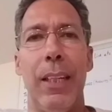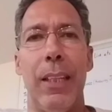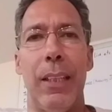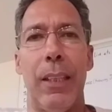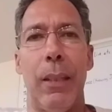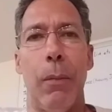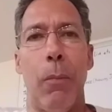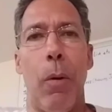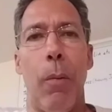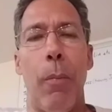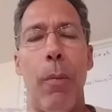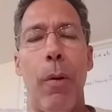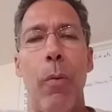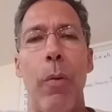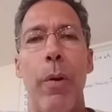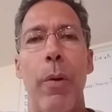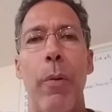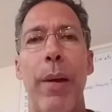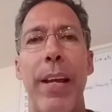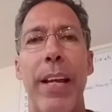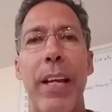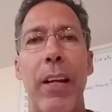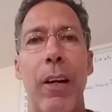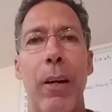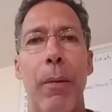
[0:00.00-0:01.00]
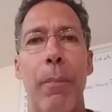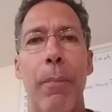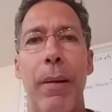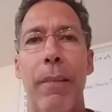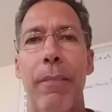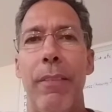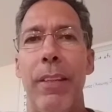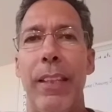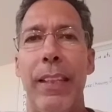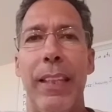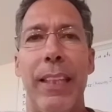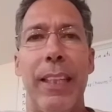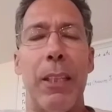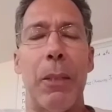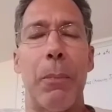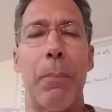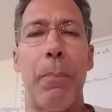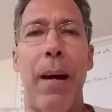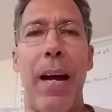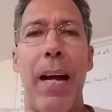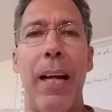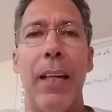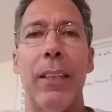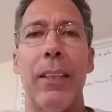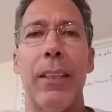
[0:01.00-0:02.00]
The moment we wake up, everything is
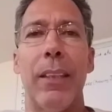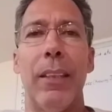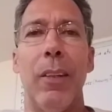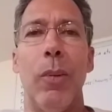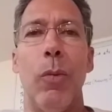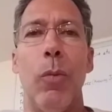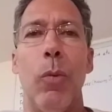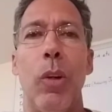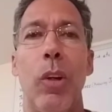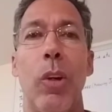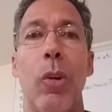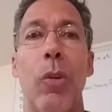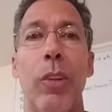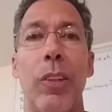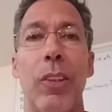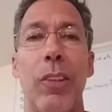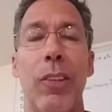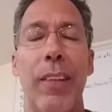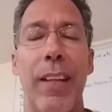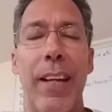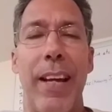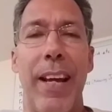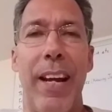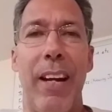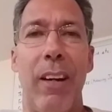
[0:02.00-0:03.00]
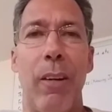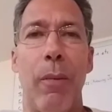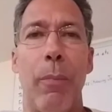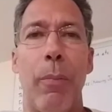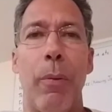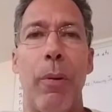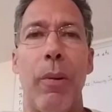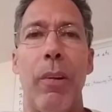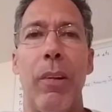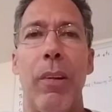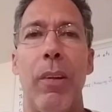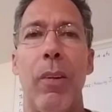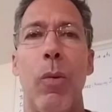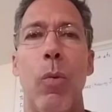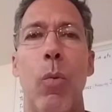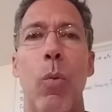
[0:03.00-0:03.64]
packed. We're going to the airport.